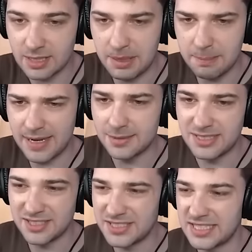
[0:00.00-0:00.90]
Come on, back
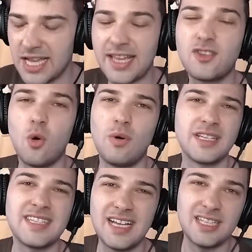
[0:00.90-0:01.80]
upstairs. Guys, I don't
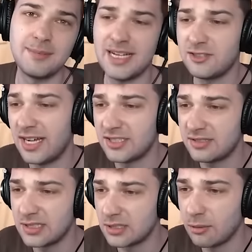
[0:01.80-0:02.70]
want to tell him. I, I
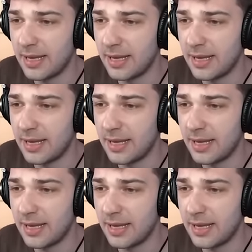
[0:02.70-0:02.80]
just feel so